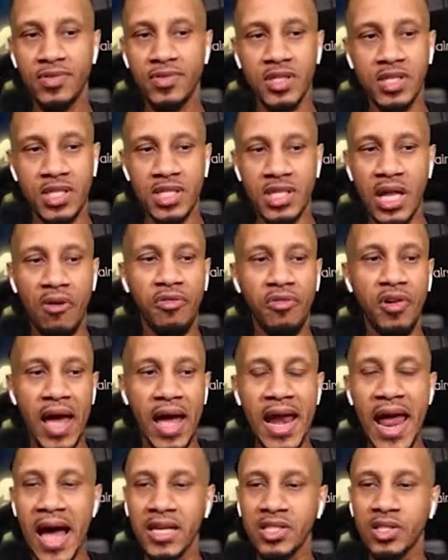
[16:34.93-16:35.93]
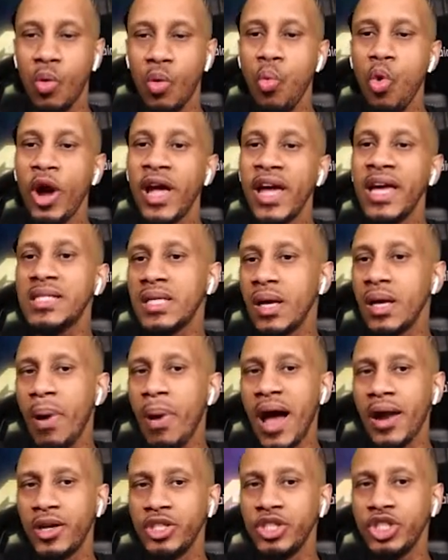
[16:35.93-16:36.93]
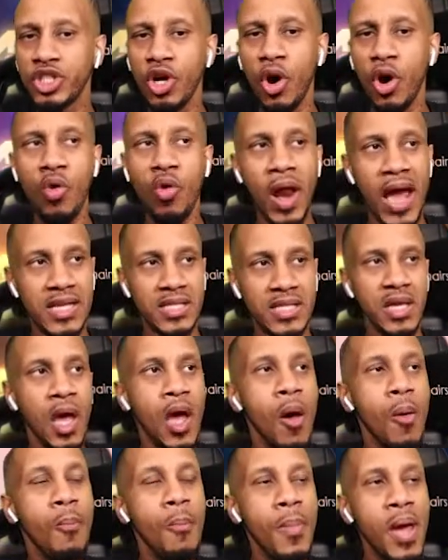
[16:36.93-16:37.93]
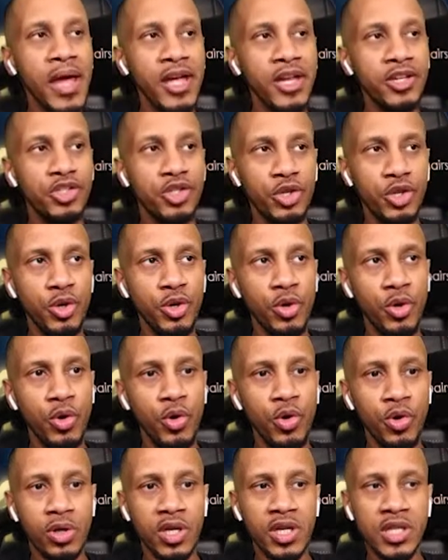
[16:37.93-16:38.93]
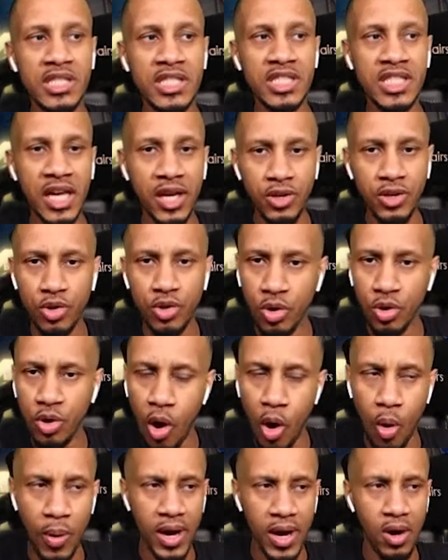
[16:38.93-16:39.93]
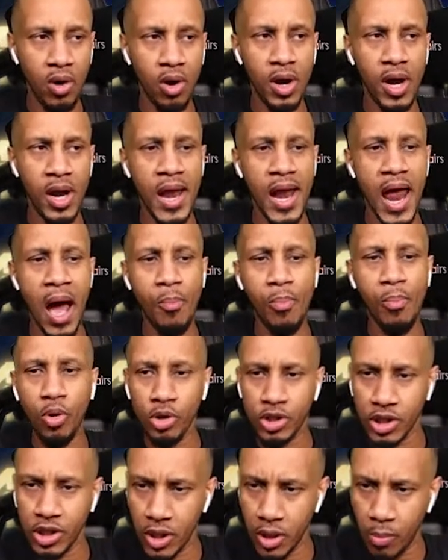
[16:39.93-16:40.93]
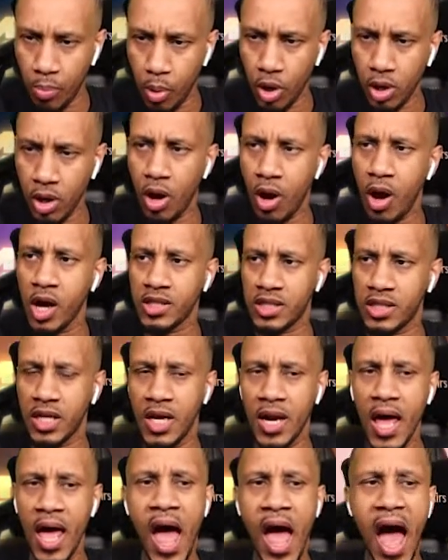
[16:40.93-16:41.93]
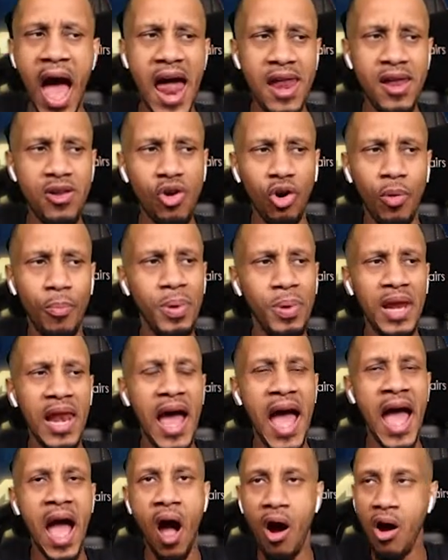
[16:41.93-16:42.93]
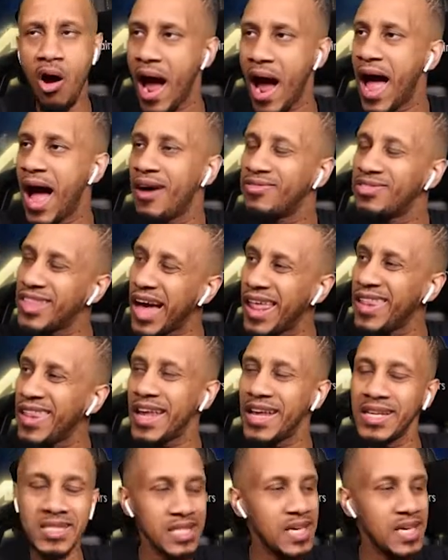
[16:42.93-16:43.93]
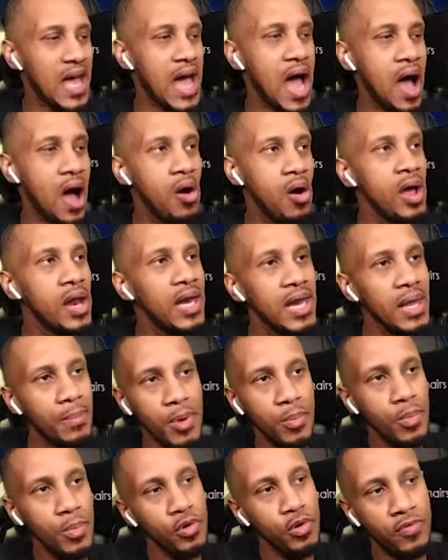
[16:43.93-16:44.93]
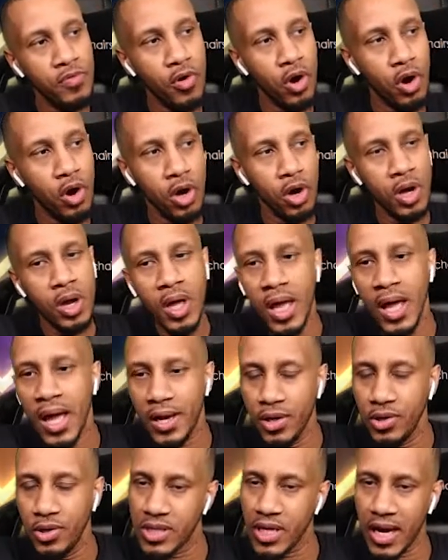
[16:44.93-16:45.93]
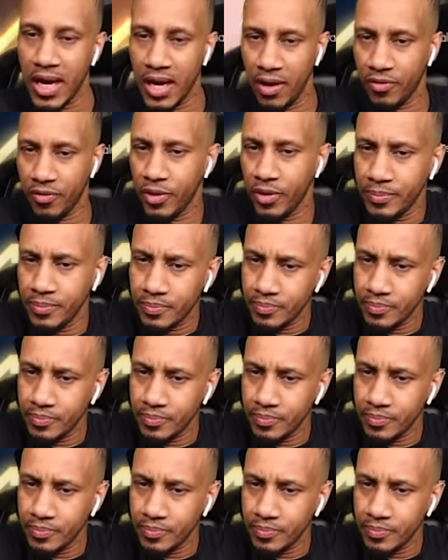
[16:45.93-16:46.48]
and stuff like that. So what is it about the show that's made you continue going on and pushing the podcast and not be like, all right, I've done this now, let me move on and do something different?